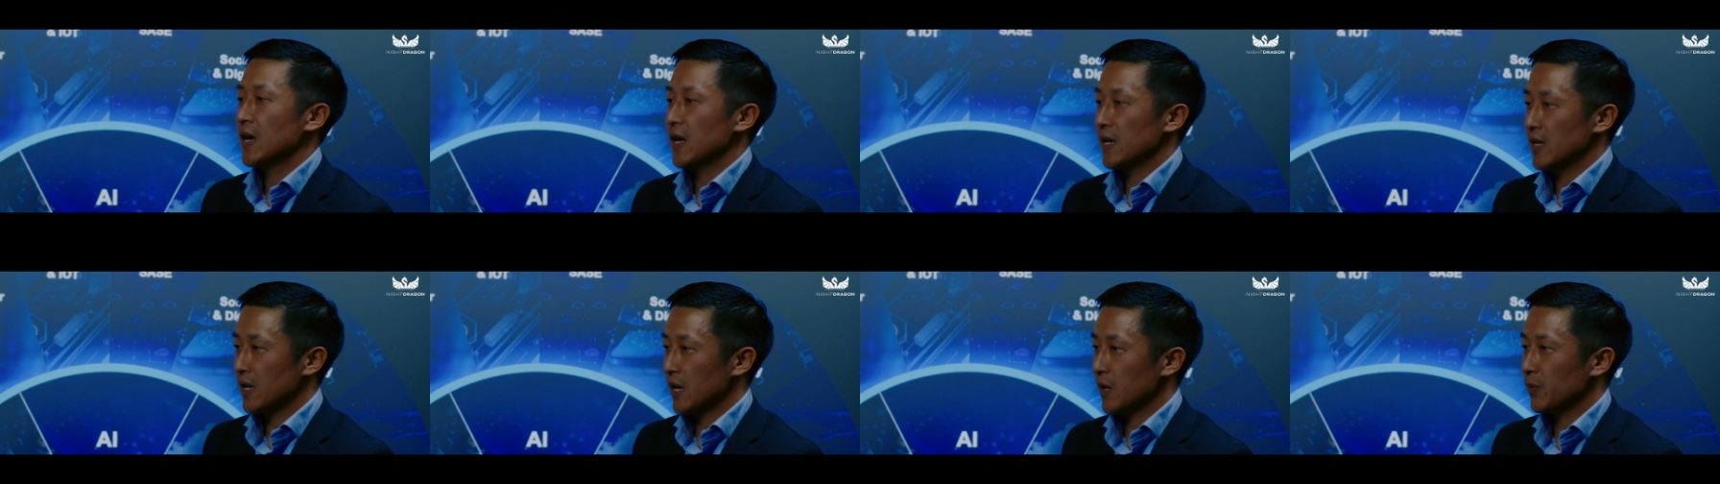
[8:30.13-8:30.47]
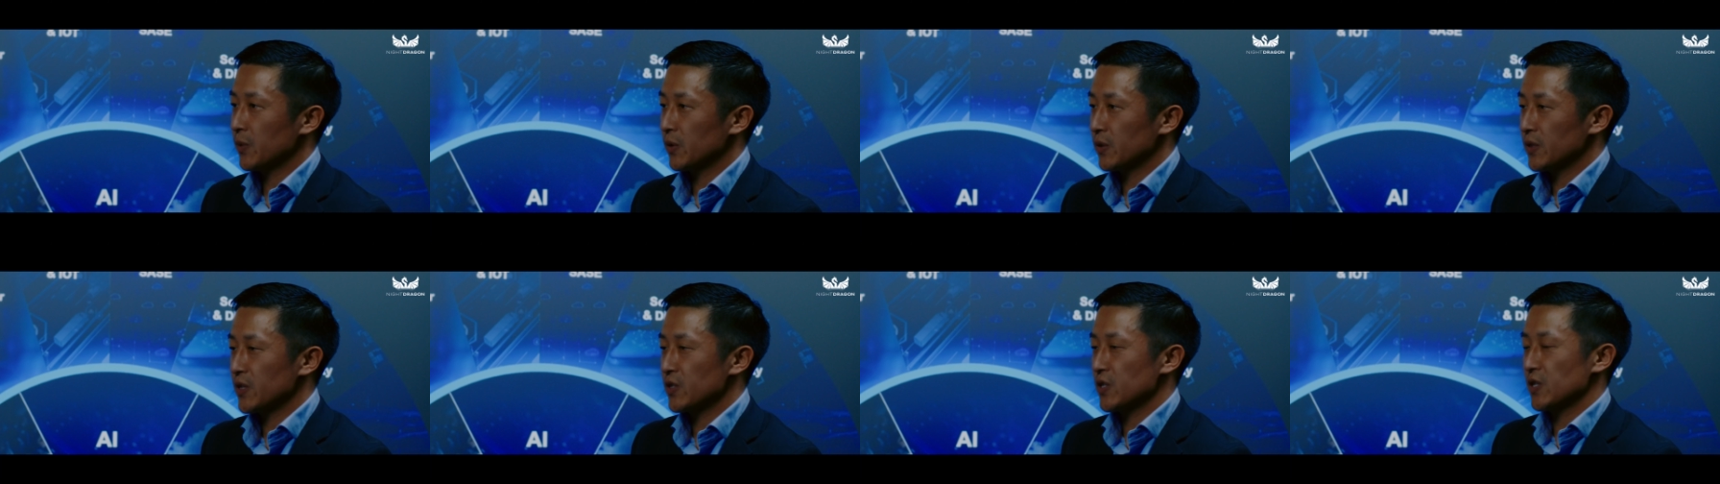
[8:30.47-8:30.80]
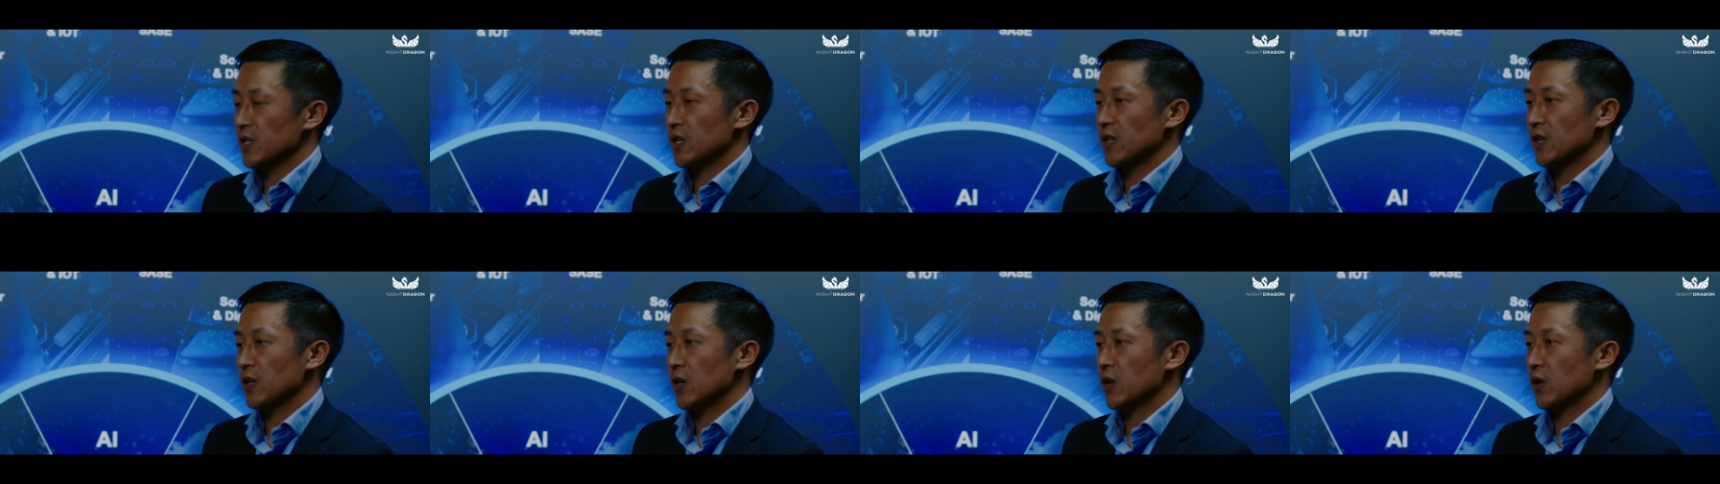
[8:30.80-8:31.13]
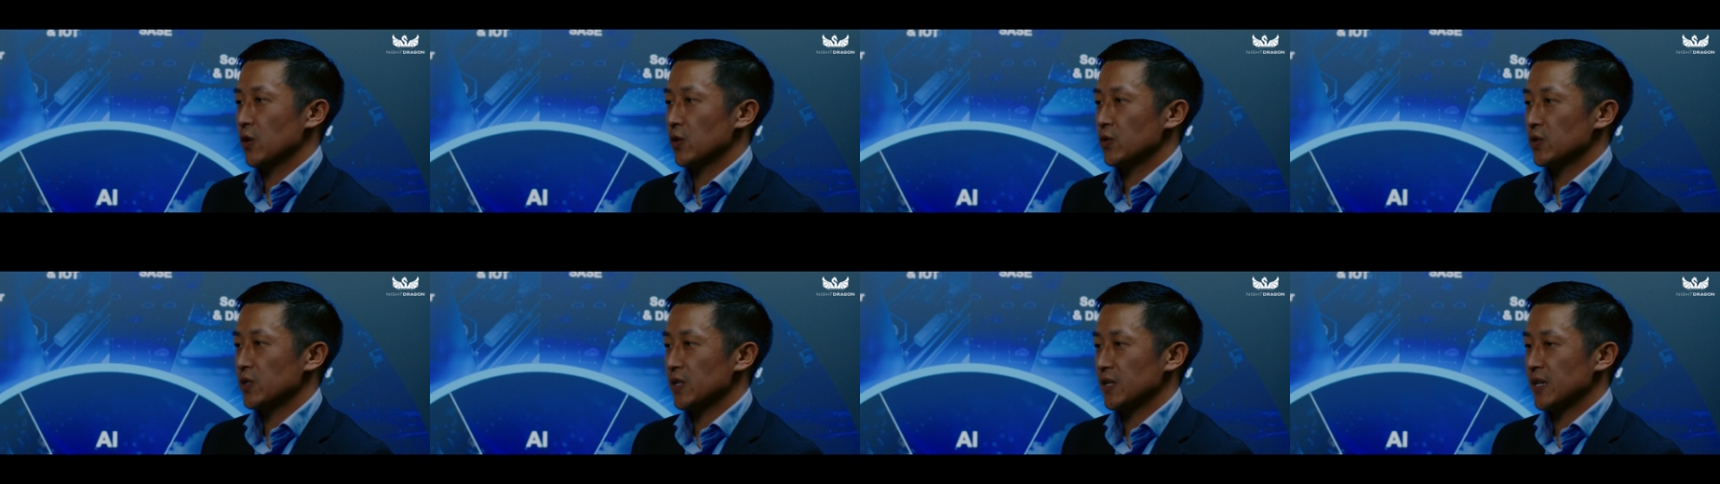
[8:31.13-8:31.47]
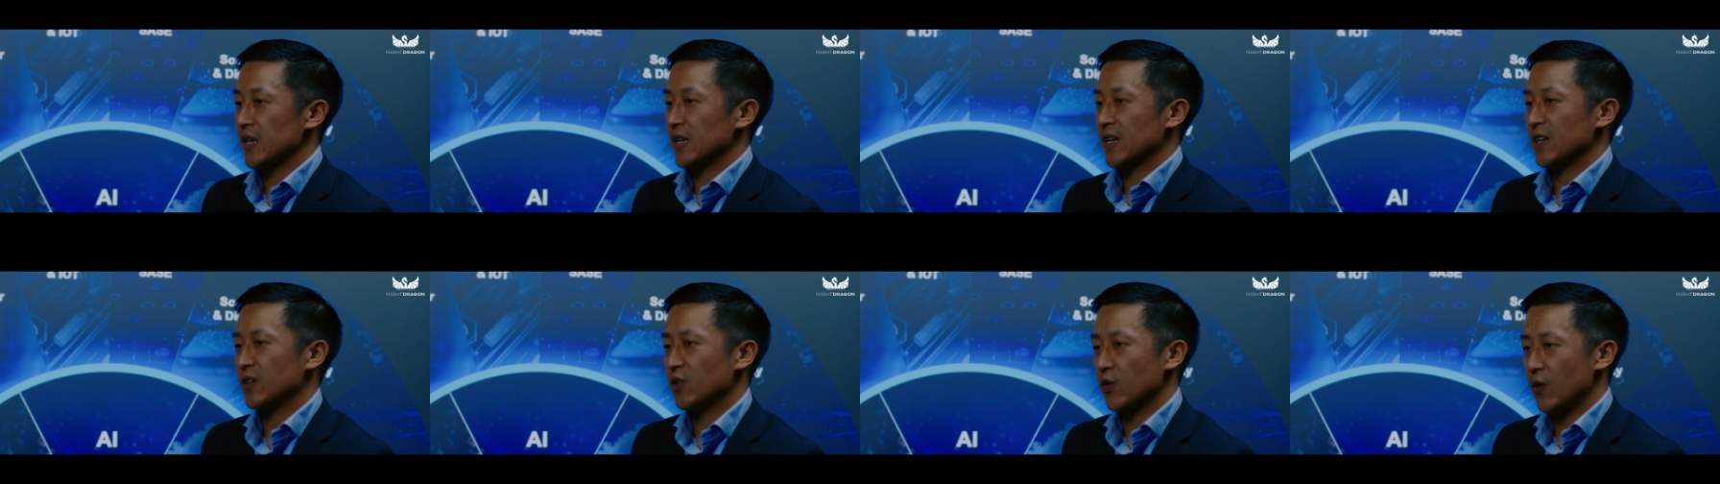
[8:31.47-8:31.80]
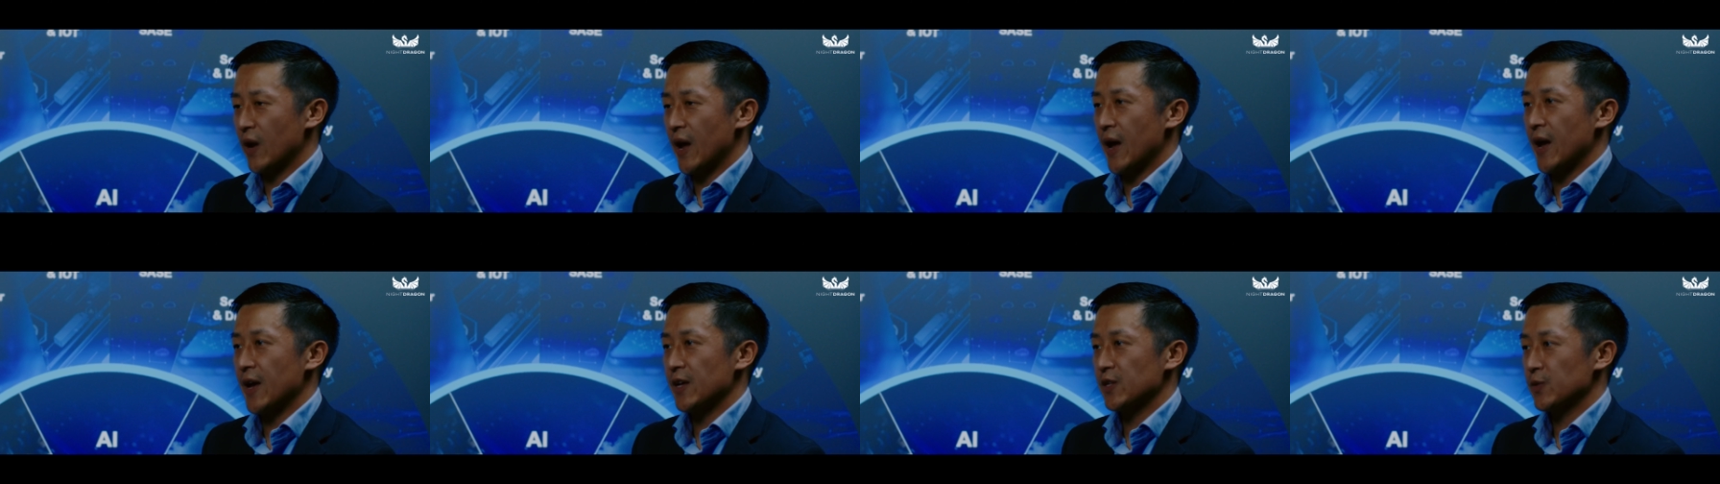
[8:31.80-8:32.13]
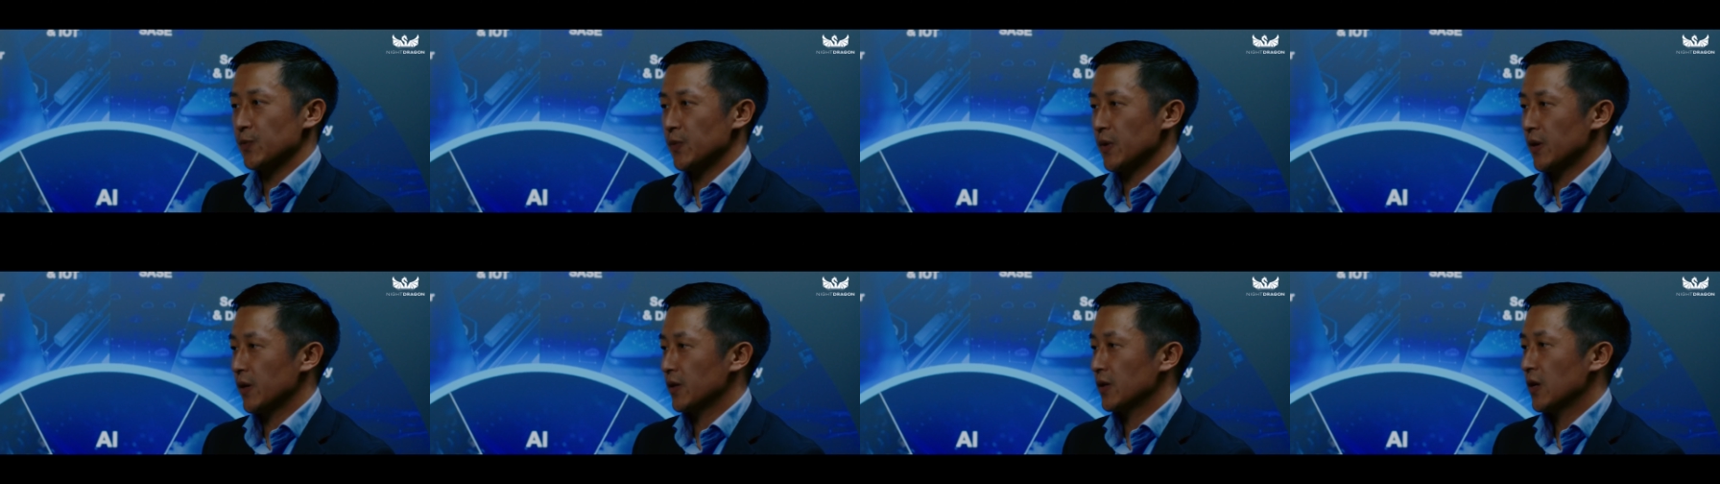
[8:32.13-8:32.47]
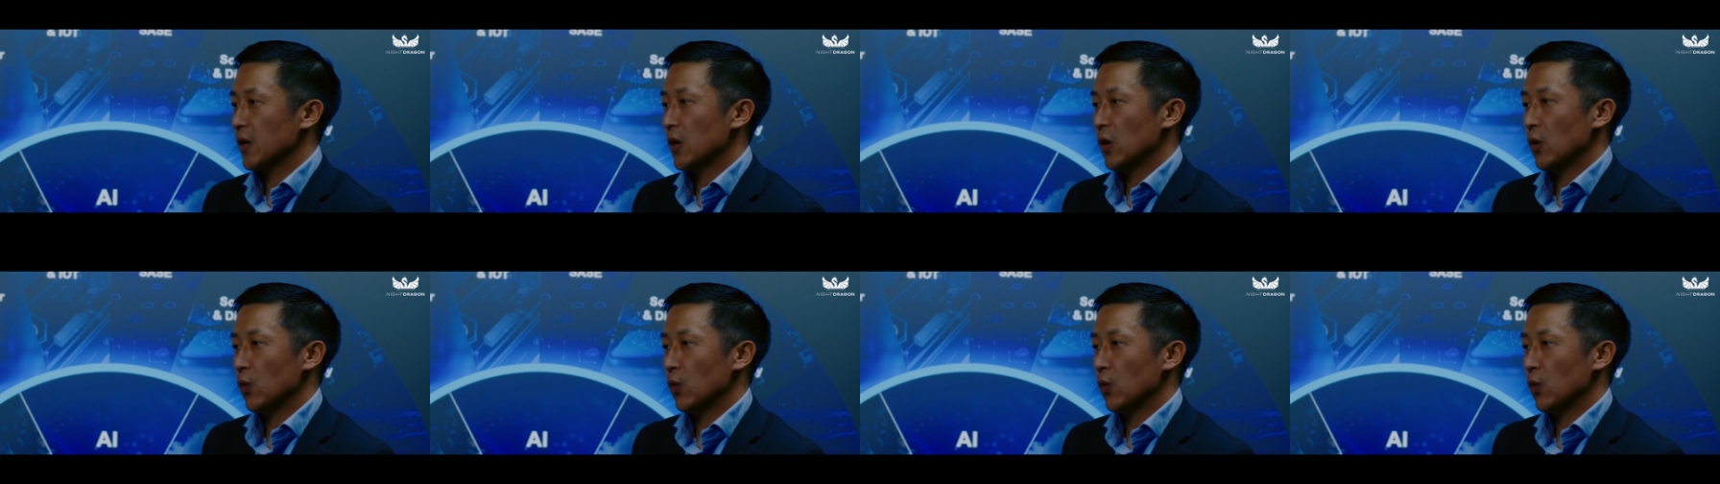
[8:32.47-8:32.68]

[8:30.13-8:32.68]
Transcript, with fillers: enabling CEOs to get a grasp on